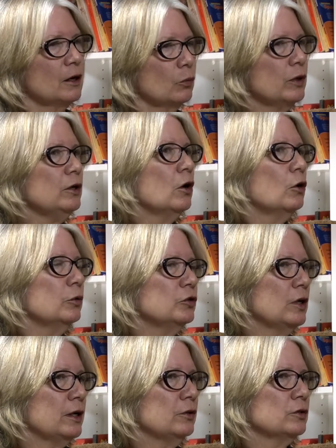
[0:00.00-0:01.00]
we know
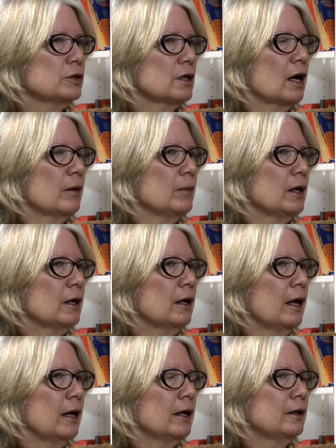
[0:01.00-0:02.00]
change is coming,
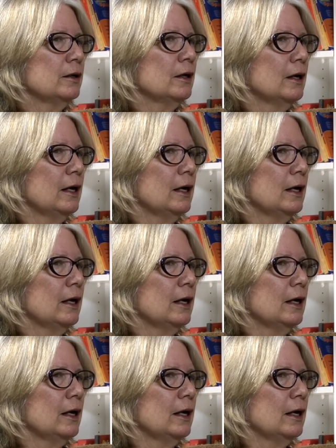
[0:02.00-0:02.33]
and